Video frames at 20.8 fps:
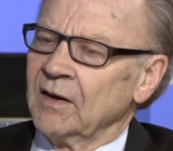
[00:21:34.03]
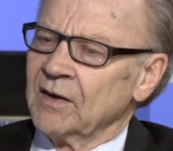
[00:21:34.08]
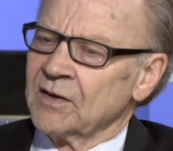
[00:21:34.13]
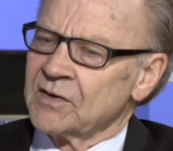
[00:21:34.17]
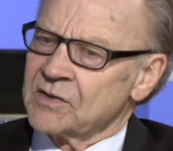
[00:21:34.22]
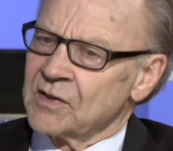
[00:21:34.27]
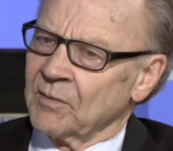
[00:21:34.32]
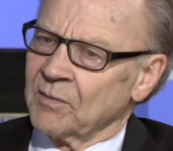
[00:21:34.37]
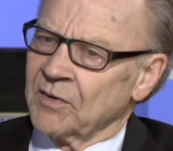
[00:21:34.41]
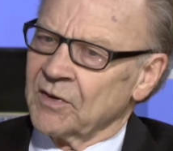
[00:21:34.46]

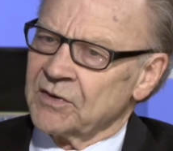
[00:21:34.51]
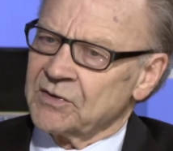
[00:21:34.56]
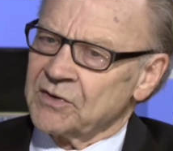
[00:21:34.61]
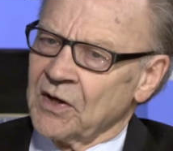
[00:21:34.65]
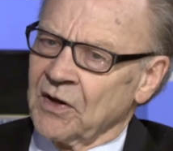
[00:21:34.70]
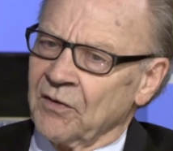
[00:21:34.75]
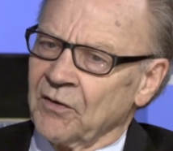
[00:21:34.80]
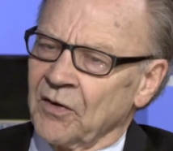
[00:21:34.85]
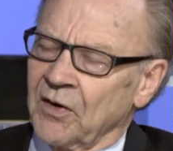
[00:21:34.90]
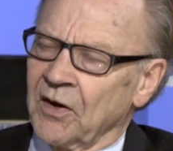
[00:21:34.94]
some of this
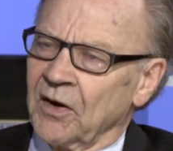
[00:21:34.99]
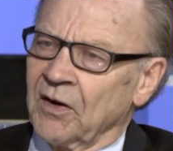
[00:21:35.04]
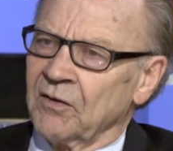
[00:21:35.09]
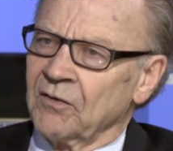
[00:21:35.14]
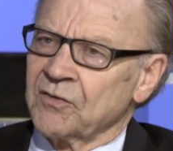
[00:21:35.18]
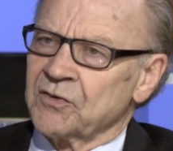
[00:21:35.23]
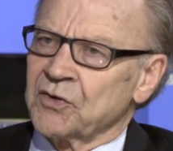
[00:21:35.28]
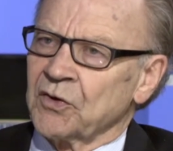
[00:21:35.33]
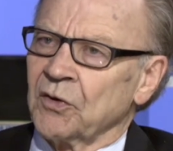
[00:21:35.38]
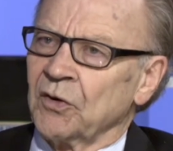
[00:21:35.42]
other kind
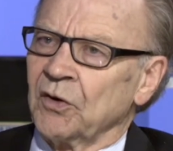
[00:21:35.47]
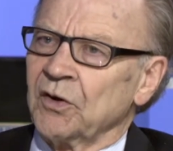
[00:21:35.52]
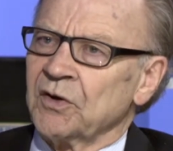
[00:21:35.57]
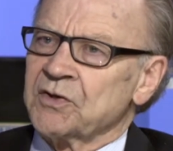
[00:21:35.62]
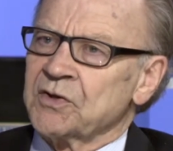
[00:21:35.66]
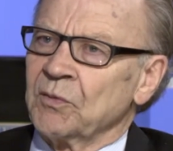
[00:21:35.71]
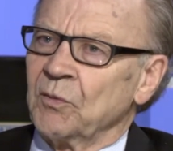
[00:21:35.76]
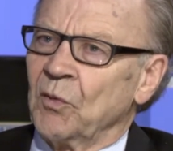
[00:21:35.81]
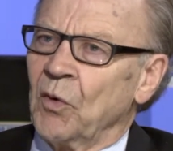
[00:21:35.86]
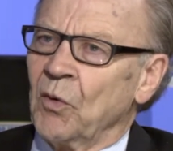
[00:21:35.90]
of
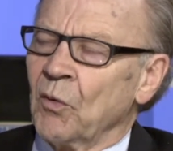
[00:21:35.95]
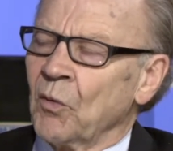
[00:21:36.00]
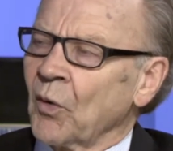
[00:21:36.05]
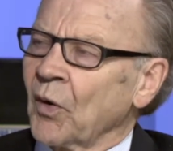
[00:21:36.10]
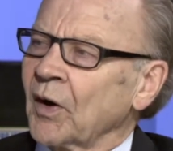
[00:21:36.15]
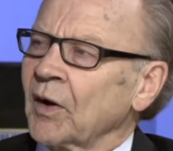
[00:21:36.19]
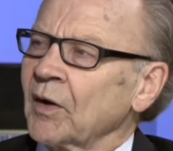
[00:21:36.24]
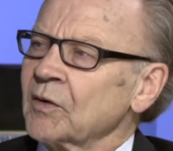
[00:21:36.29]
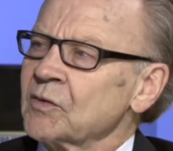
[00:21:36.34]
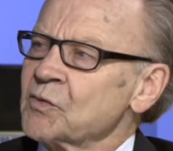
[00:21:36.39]
journalism will
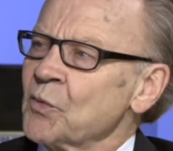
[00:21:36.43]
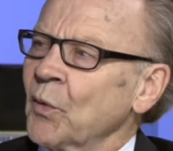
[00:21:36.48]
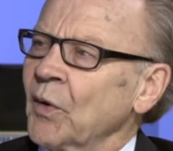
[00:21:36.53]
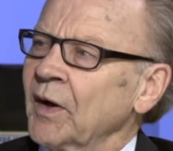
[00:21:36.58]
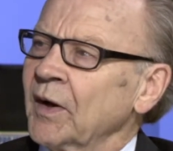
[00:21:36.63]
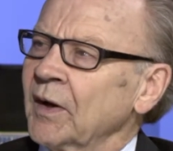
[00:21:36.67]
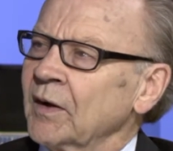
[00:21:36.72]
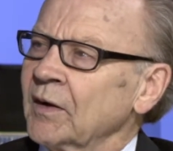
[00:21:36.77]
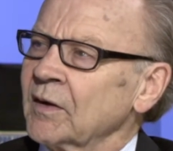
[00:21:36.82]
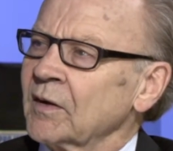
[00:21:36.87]
work its
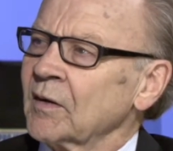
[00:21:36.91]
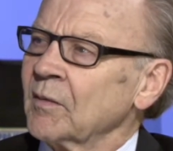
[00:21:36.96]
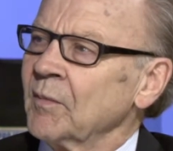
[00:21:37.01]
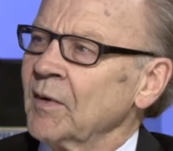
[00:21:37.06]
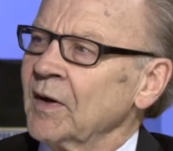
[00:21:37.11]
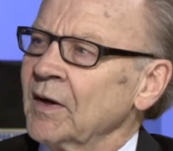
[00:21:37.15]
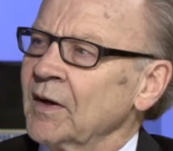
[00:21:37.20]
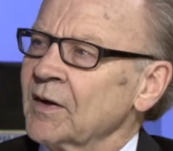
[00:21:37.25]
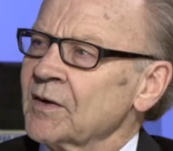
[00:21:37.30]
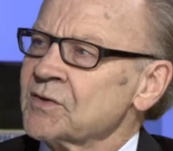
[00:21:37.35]
way into the
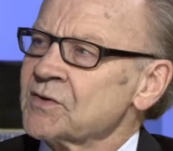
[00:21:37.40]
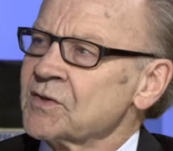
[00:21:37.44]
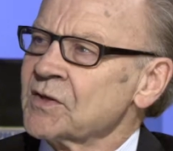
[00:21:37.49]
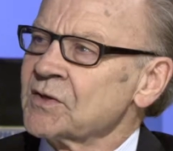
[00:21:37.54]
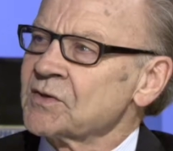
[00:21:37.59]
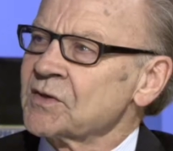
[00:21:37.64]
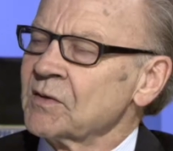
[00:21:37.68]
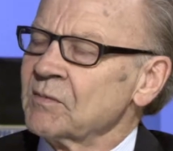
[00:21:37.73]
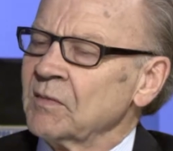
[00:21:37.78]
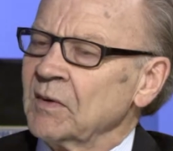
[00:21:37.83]
media
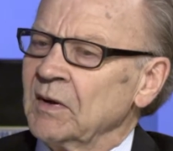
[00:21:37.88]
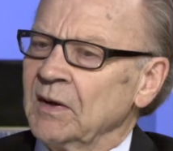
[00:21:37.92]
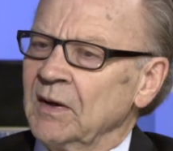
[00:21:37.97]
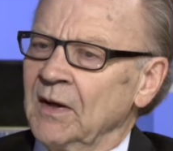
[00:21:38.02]
system.